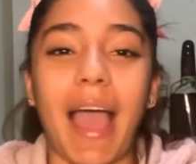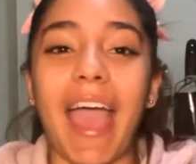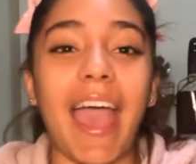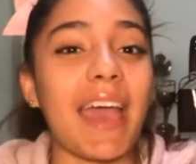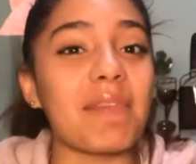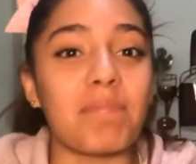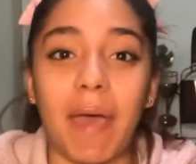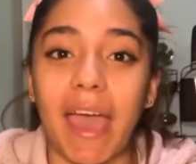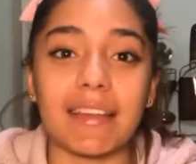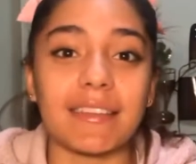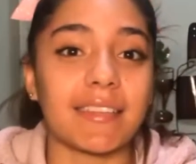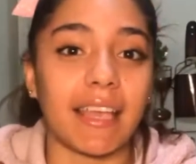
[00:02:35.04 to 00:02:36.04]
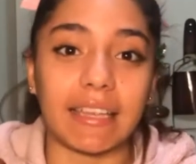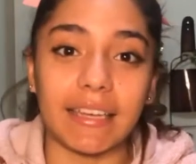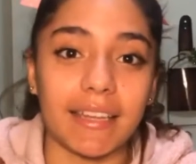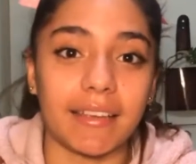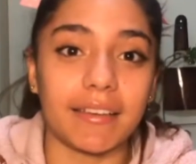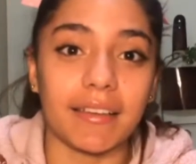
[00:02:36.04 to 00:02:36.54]
had bad
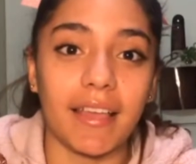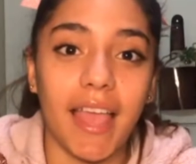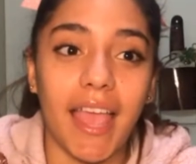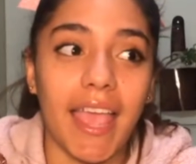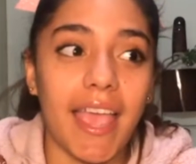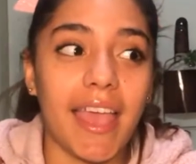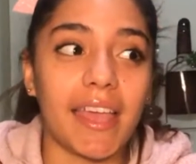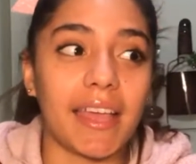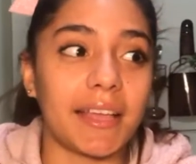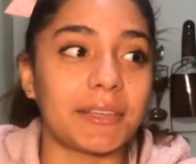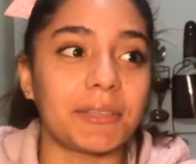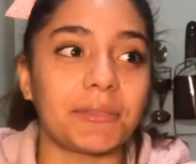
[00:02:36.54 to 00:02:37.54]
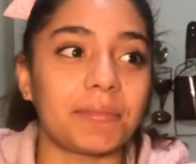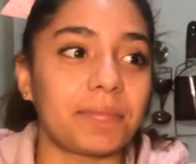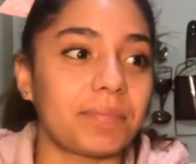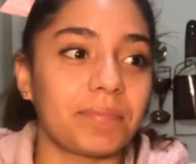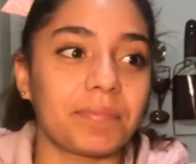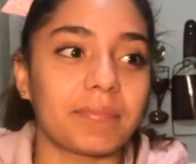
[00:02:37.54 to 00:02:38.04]
technique, and
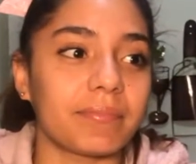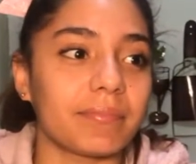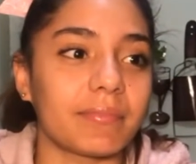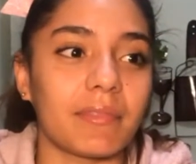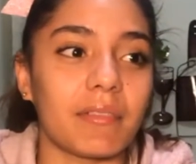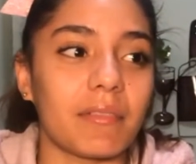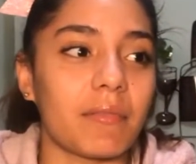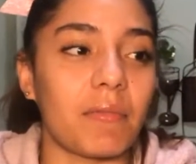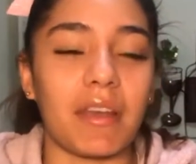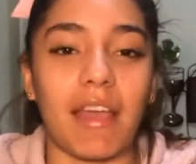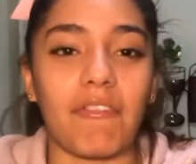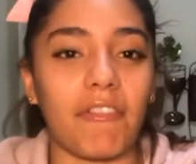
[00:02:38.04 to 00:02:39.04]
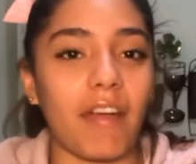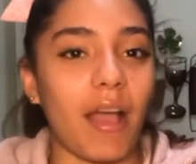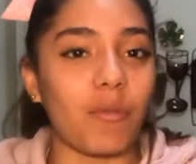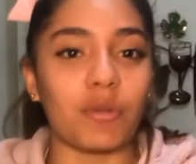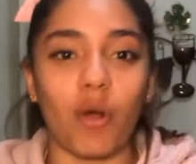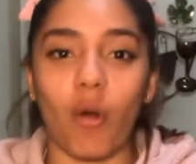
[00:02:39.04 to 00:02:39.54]
whenever I
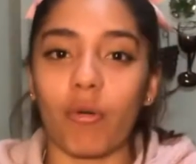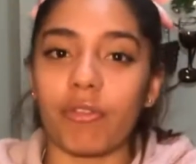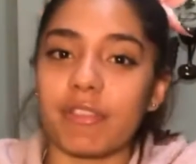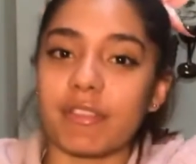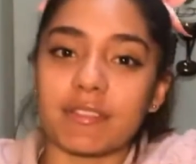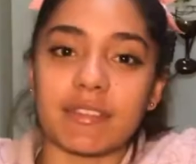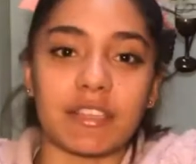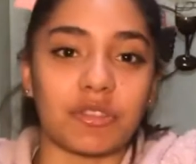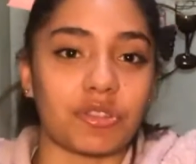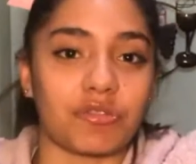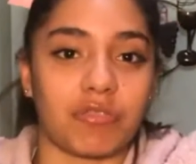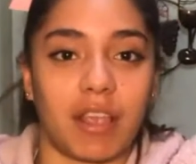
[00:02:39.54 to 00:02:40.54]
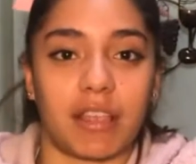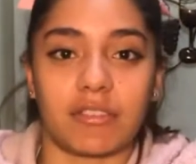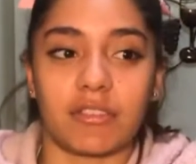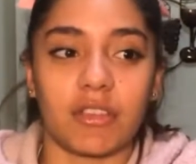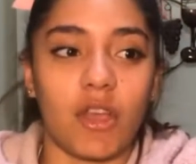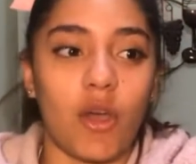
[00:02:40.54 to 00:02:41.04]
would hold this heel
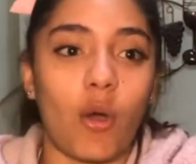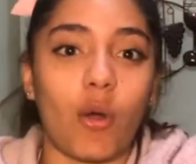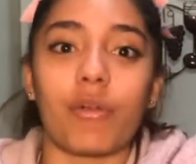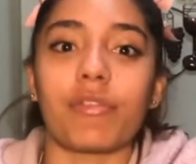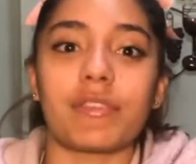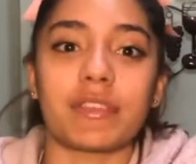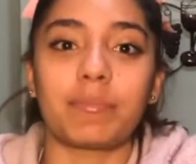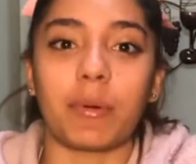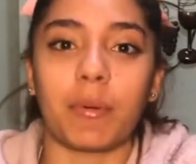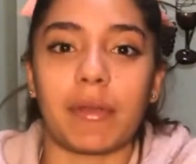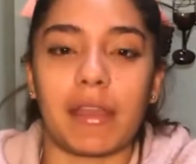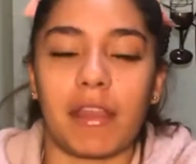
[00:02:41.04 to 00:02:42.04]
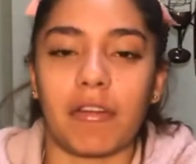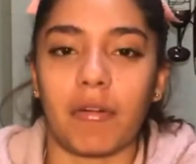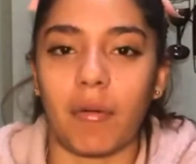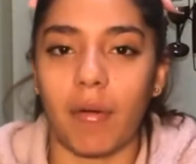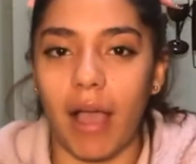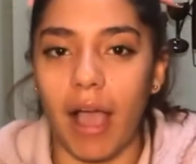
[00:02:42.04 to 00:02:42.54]
stretch or this bow and
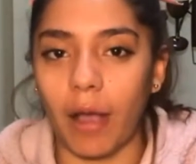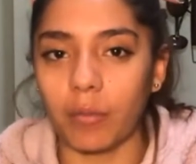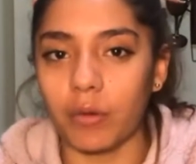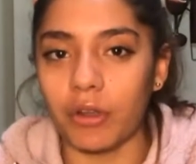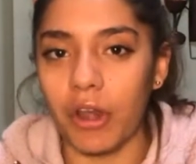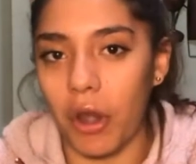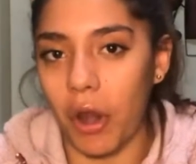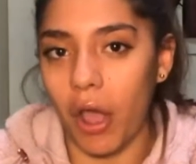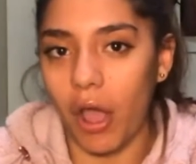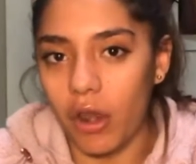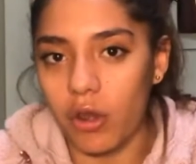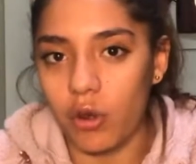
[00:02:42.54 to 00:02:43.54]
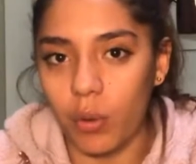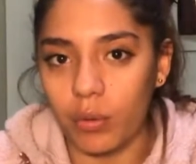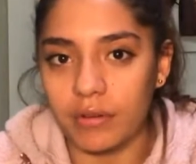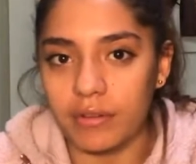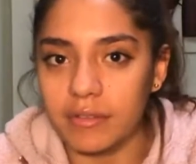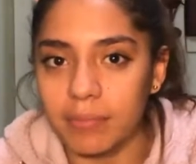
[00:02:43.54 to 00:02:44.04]
arrow, I would not
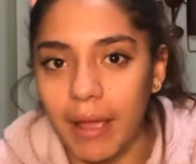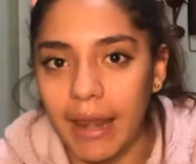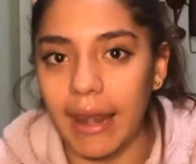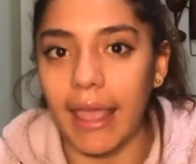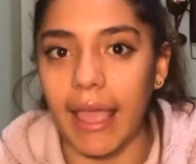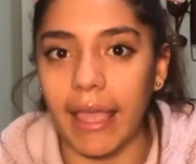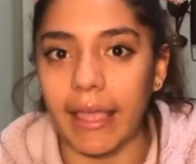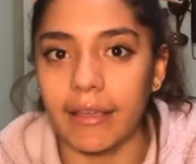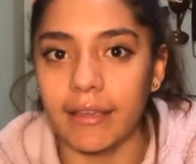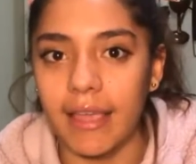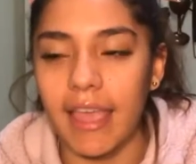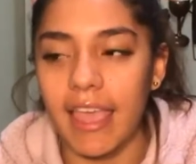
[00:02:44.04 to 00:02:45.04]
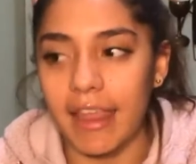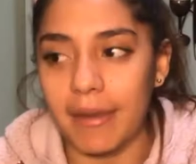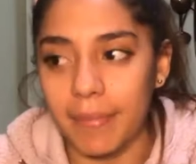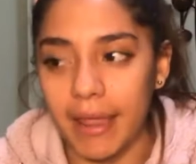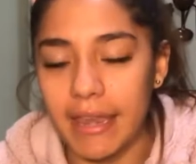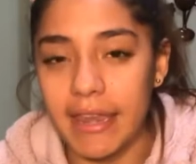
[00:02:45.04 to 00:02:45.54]
notice my leg and
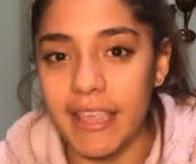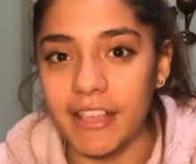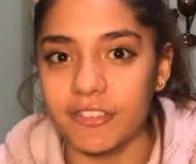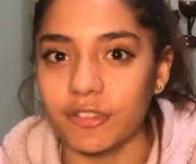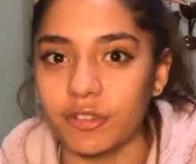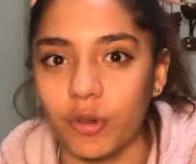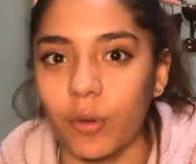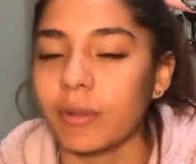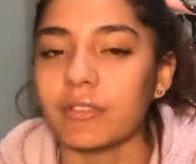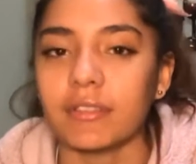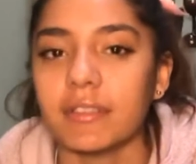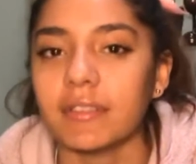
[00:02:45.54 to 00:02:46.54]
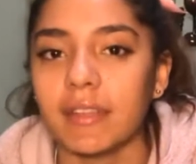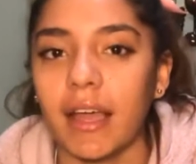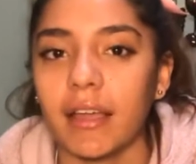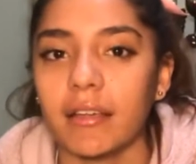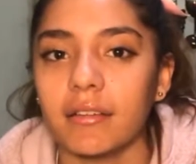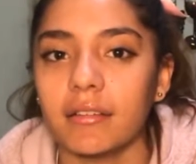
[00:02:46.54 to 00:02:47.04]
my knee just going to the
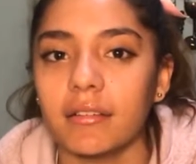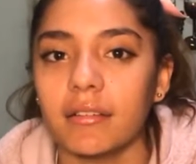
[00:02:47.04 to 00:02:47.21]
side.